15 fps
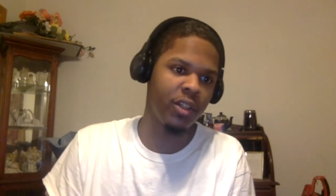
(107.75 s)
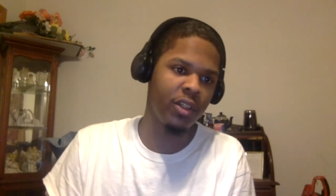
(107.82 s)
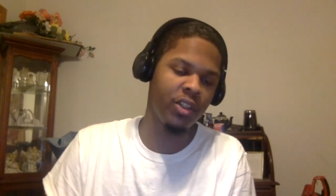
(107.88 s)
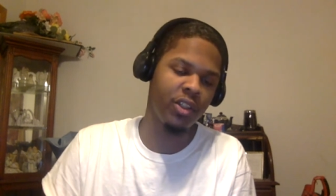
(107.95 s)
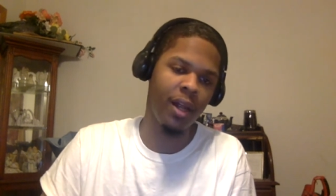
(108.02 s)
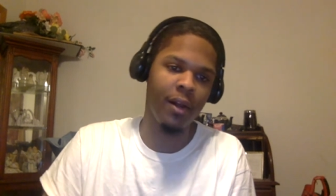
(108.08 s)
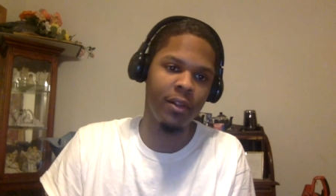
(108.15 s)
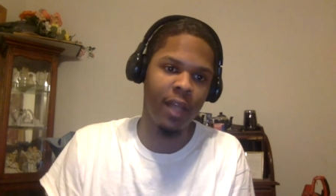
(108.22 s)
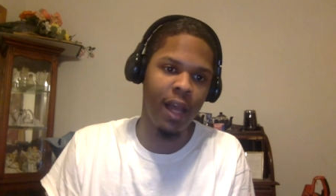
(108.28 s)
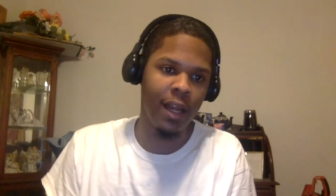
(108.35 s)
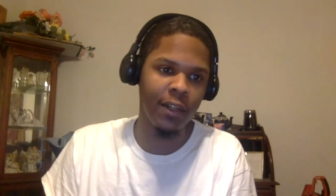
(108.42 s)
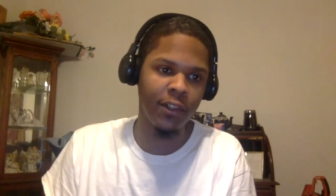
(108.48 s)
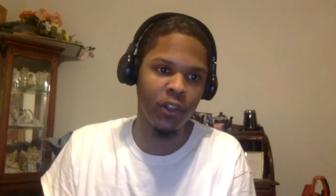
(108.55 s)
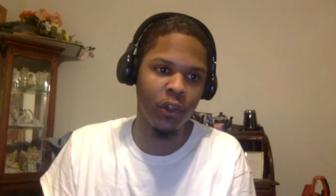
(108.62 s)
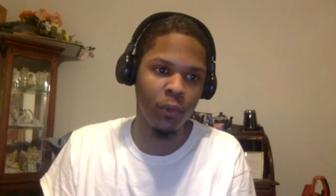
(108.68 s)
And shout out to
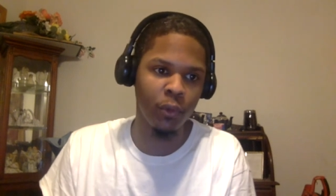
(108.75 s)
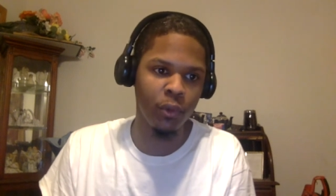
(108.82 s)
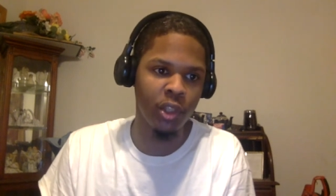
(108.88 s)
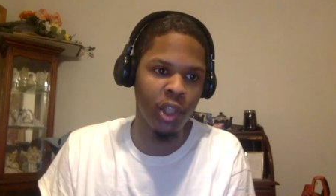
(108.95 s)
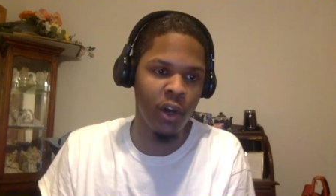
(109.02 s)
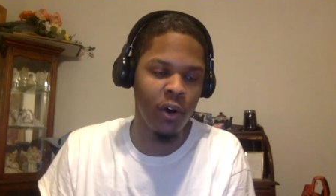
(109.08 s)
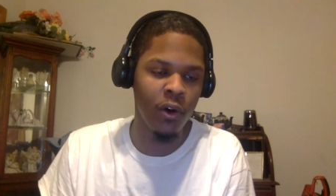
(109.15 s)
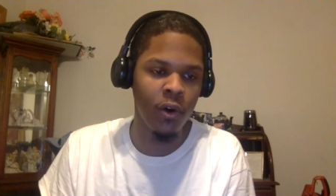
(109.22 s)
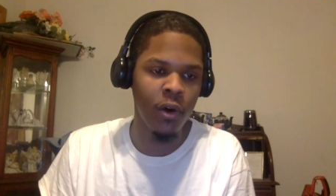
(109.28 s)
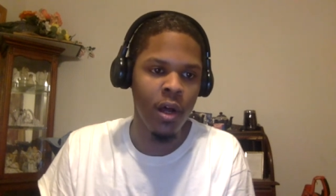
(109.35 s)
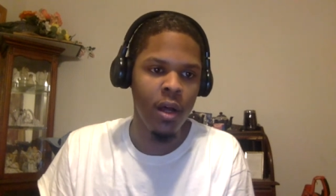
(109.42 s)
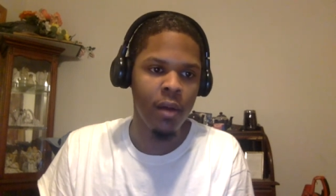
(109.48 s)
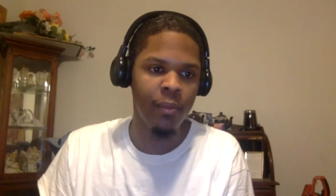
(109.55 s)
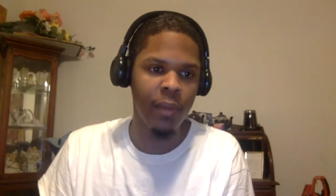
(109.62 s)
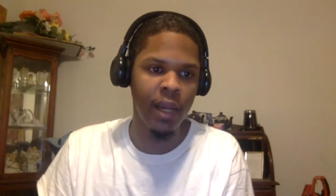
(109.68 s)
Alex Caruso
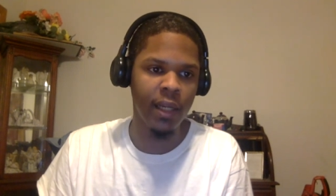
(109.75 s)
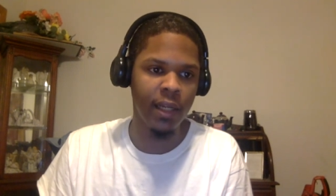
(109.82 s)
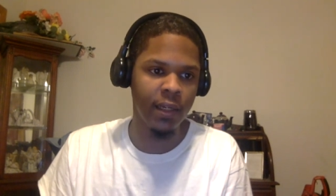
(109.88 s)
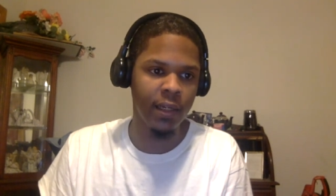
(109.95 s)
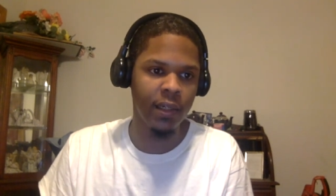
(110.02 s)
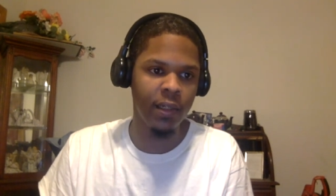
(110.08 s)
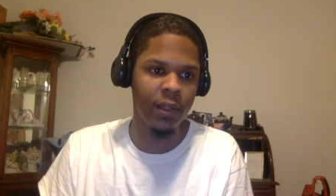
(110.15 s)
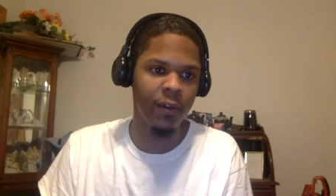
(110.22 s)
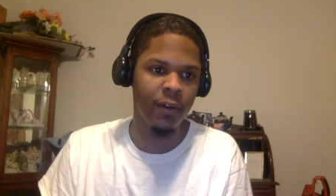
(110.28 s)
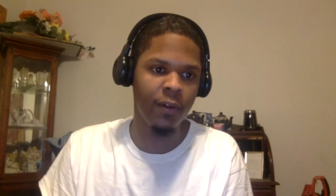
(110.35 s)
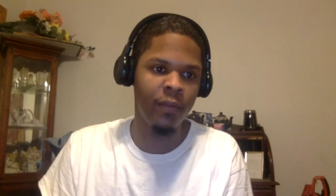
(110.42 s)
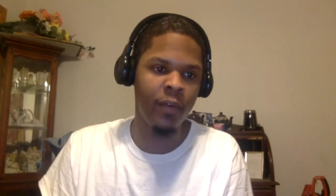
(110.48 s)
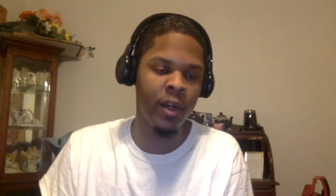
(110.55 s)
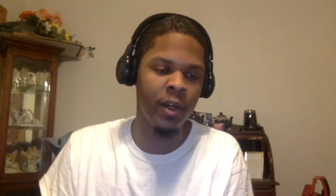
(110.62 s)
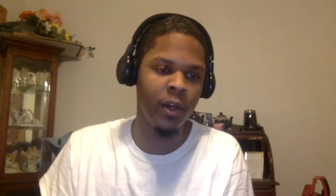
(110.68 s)
being a good
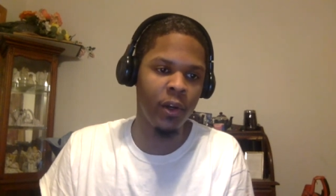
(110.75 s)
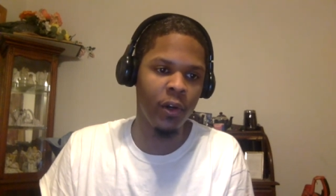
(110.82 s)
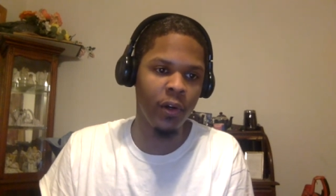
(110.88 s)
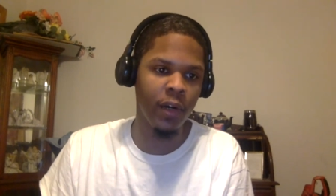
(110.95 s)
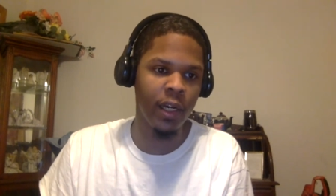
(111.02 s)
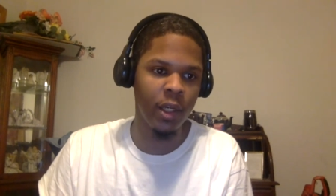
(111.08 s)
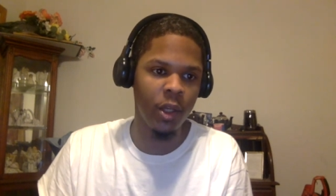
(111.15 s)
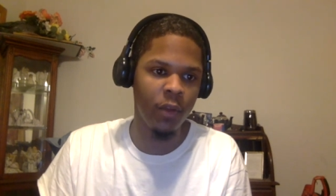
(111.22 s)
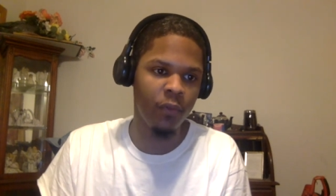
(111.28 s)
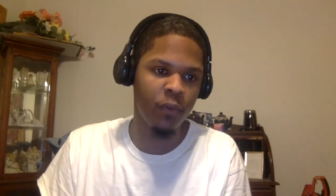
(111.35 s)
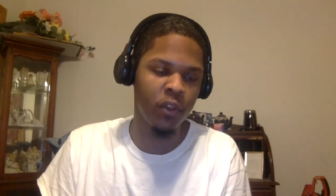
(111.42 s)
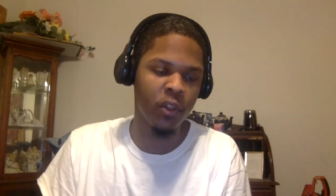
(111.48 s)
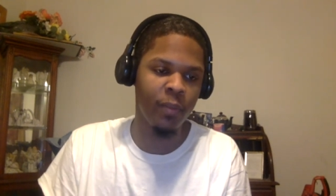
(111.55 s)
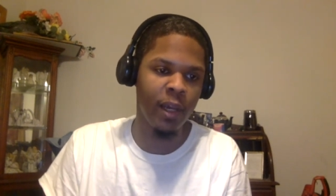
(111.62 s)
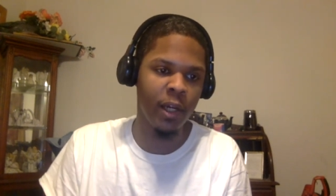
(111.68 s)
defender and
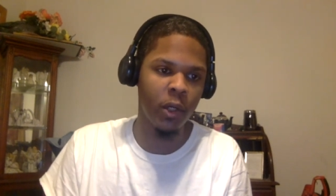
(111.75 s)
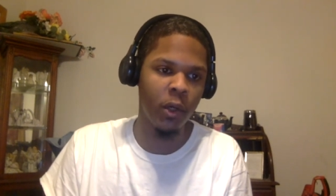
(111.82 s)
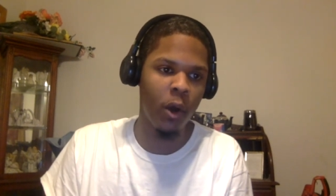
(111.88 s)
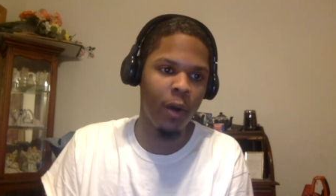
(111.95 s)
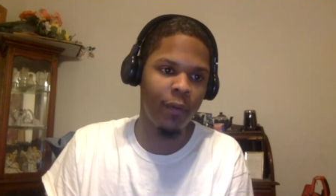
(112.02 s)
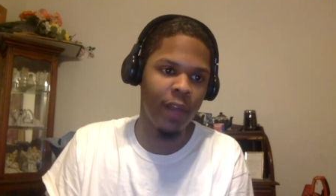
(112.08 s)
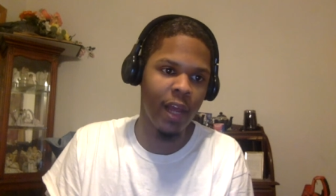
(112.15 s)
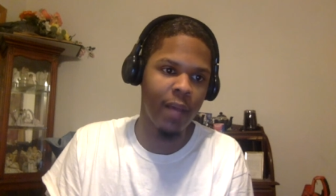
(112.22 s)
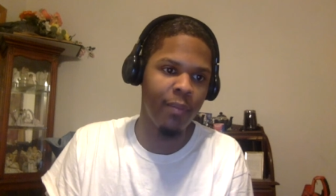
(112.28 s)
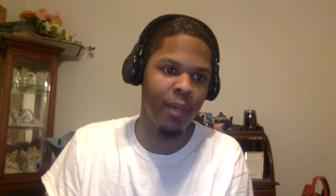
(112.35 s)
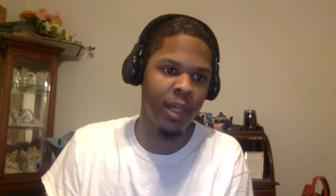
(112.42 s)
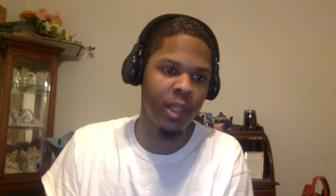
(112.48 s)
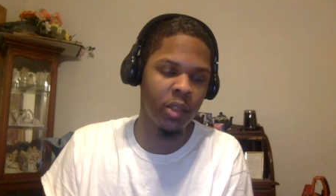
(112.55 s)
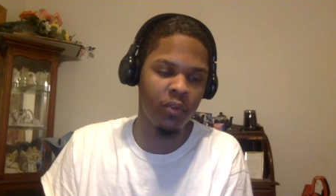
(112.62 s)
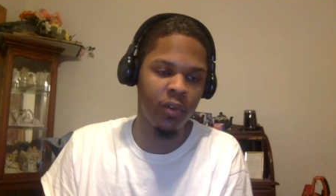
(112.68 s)
difference maker off that
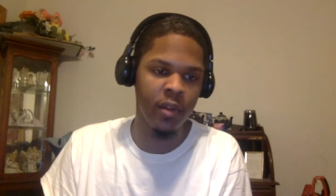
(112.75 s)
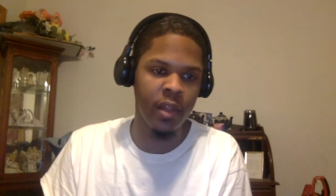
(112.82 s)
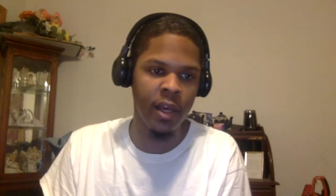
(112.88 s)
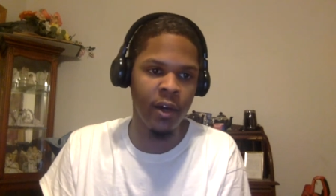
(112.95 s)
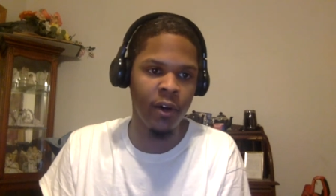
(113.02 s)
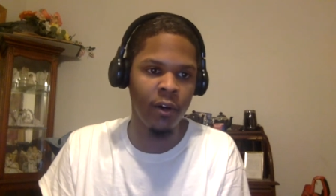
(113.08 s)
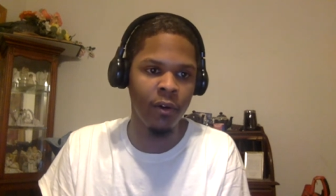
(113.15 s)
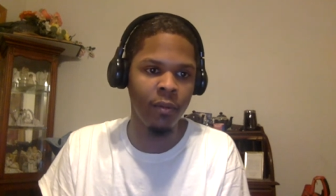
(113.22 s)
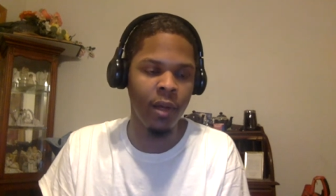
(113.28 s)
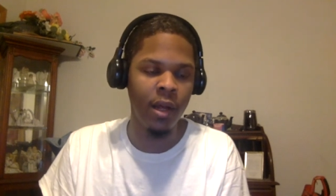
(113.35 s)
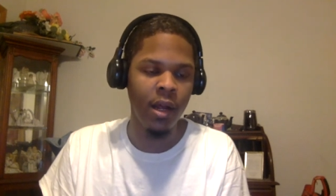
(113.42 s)
bench for them.